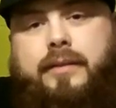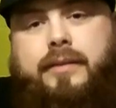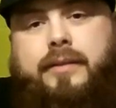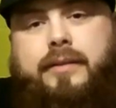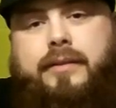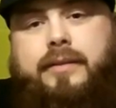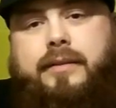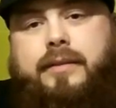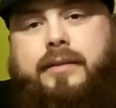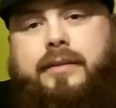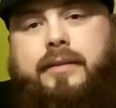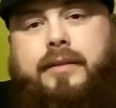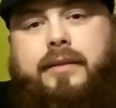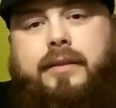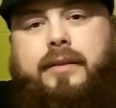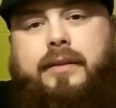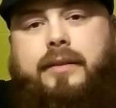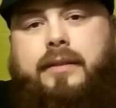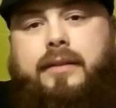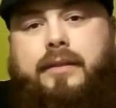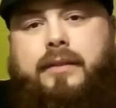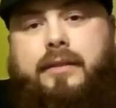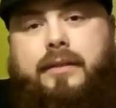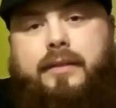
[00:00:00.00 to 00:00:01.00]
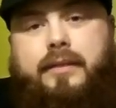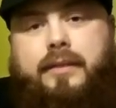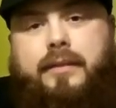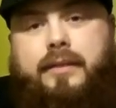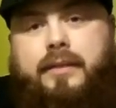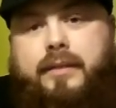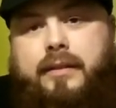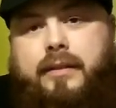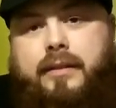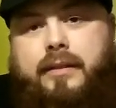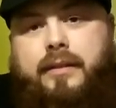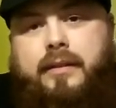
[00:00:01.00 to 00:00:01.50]

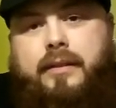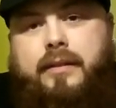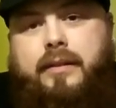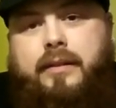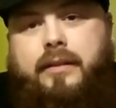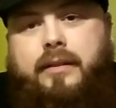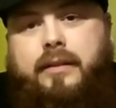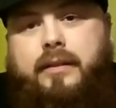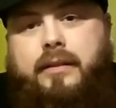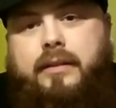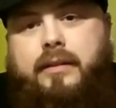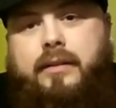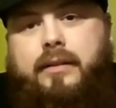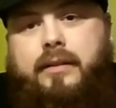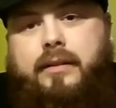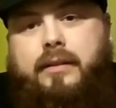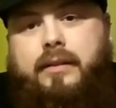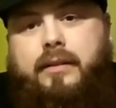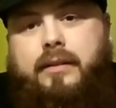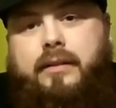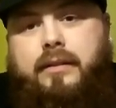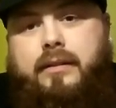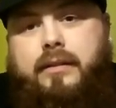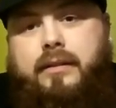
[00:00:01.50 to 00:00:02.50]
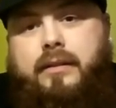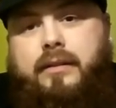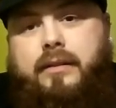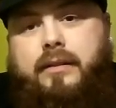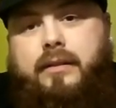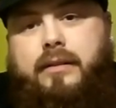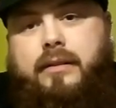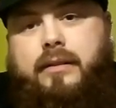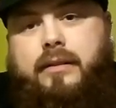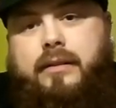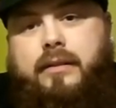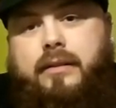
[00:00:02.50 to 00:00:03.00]

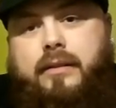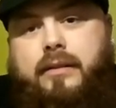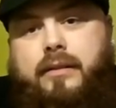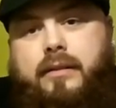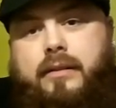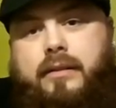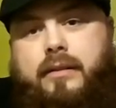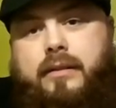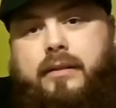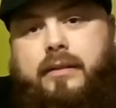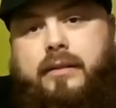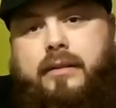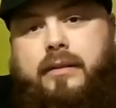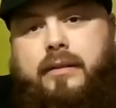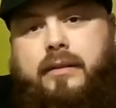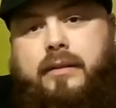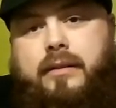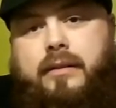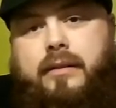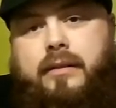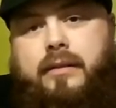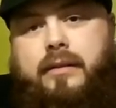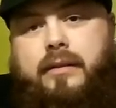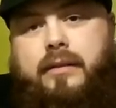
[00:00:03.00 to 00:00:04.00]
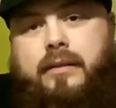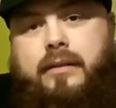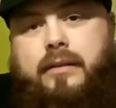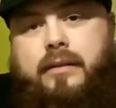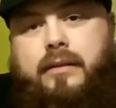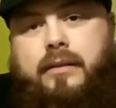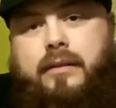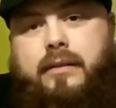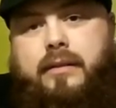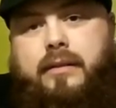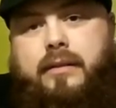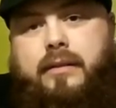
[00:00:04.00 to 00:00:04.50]

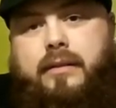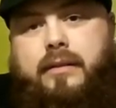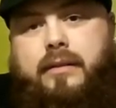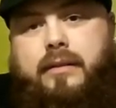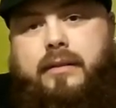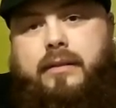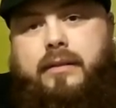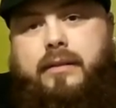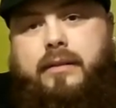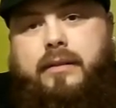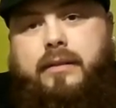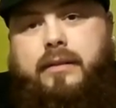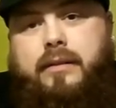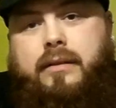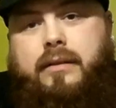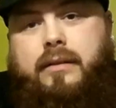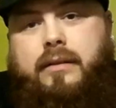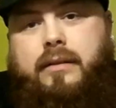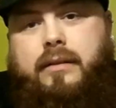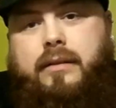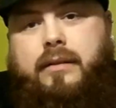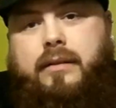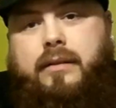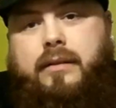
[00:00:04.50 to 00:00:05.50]
No words are spoken by the person on screen.